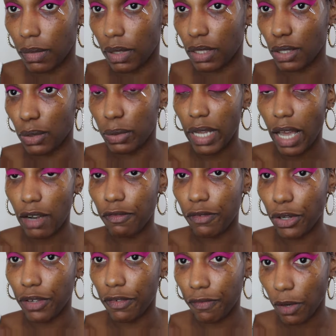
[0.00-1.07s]
So now for
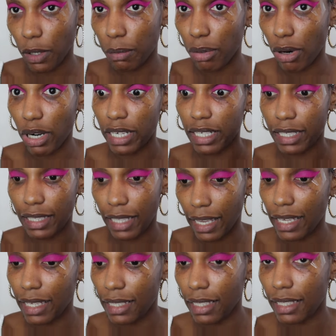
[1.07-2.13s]
the fun part is
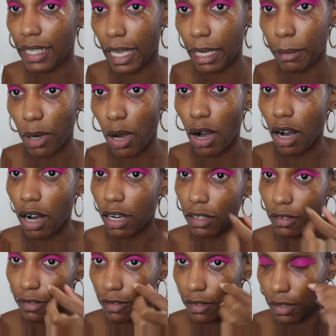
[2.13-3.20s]
taking the tape off